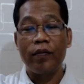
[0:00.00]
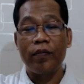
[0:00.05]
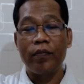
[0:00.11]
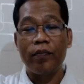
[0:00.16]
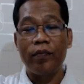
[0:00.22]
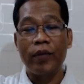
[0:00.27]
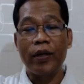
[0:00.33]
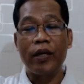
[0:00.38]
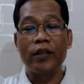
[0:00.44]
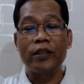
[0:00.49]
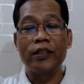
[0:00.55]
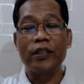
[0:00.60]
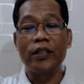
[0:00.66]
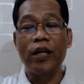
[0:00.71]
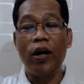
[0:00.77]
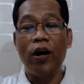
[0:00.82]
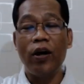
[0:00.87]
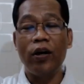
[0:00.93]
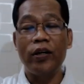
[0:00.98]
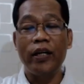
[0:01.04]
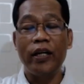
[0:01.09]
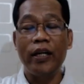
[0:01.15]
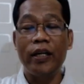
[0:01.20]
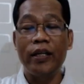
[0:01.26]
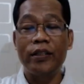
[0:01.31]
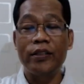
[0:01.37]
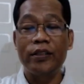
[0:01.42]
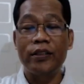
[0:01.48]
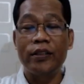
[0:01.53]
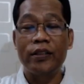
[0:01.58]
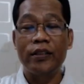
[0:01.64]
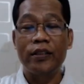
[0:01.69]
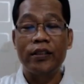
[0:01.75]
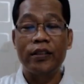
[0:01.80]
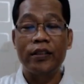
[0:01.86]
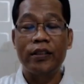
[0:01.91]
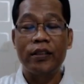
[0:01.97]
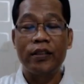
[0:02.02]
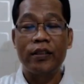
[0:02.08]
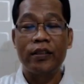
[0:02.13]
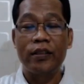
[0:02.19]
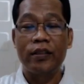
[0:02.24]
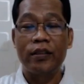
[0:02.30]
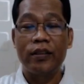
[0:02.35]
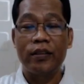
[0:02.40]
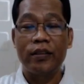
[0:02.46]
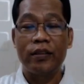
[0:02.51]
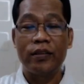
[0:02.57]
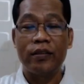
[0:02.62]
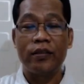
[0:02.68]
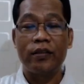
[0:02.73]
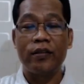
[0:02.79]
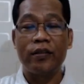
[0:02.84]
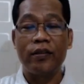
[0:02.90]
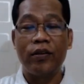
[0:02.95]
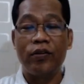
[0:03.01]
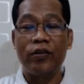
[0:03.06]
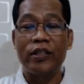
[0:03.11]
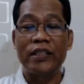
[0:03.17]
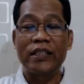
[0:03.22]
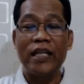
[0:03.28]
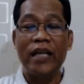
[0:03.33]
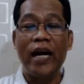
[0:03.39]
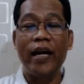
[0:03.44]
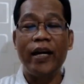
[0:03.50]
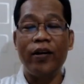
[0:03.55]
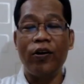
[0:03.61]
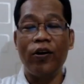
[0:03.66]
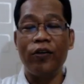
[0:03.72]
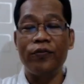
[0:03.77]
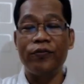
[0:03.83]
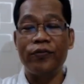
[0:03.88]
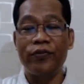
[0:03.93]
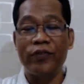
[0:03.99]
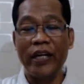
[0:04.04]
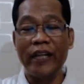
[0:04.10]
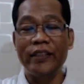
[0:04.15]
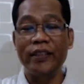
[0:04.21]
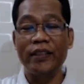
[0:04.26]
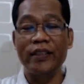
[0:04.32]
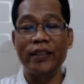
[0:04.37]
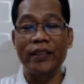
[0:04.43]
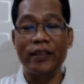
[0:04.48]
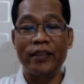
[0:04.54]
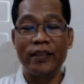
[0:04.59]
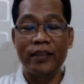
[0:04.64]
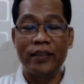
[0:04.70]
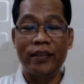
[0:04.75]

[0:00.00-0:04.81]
Because God is on the side of righteousness.